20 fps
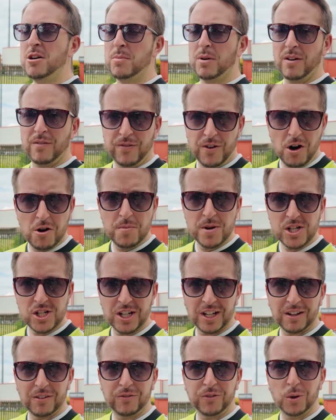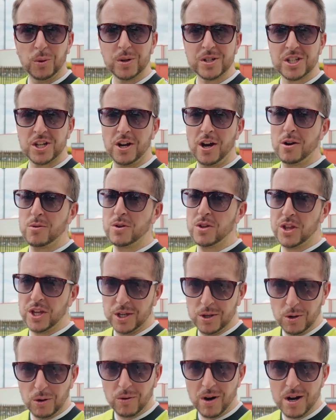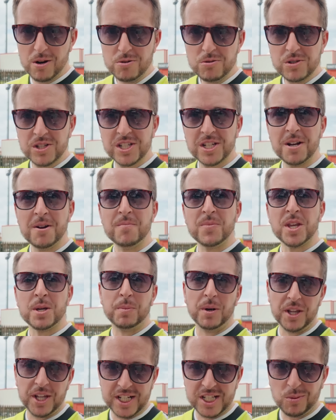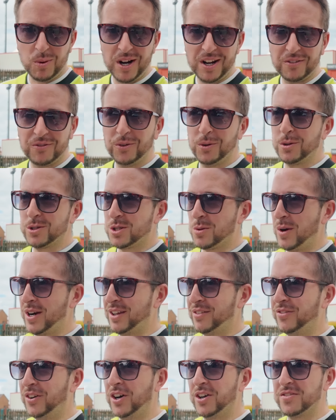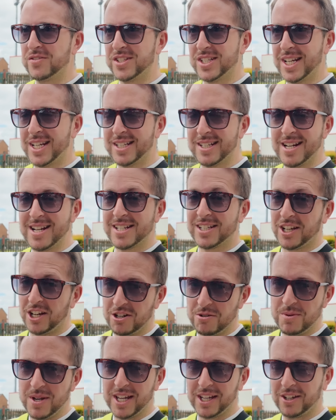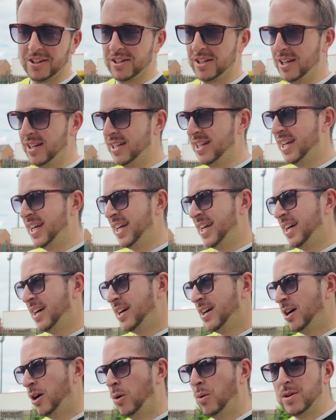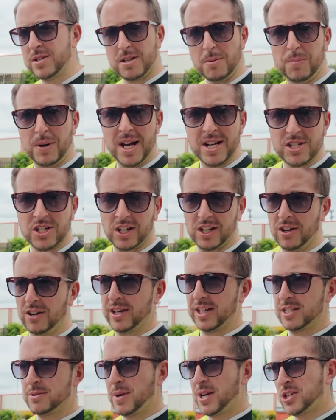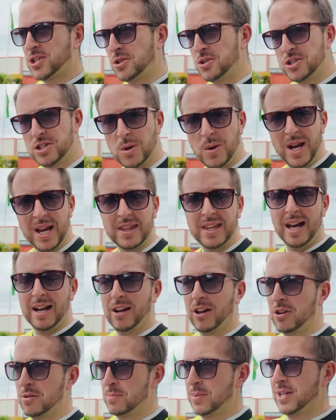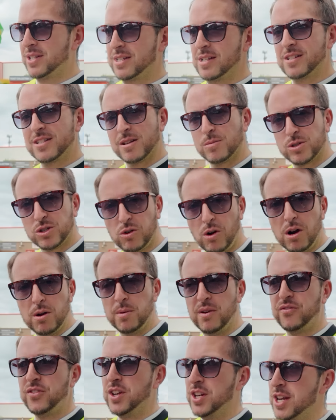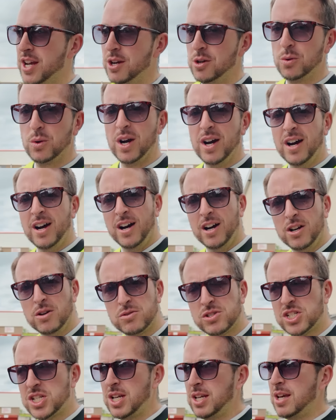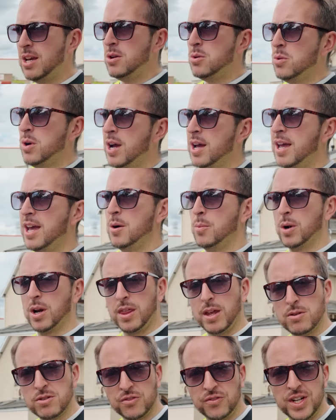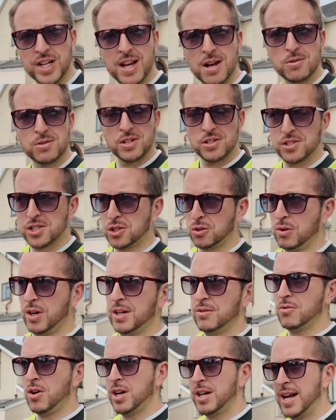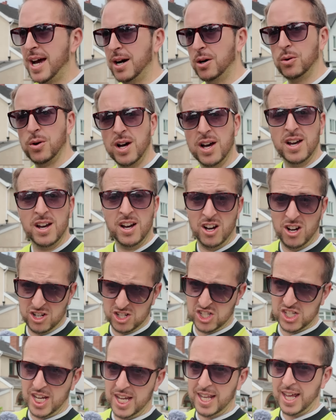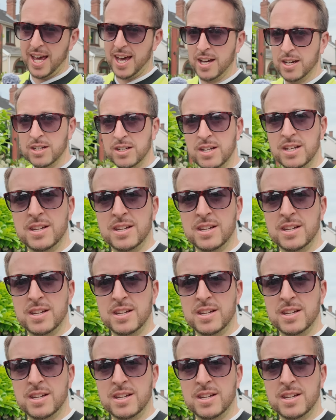but I'm very much looking forward to not only the Euros, but the 24-25 season. It's going to be a good one. Always a pleasure, guys. Make sure you do hit that like button, subscribe if you're new, and I'll see you in one of those videos on screen right now. I'll see you there.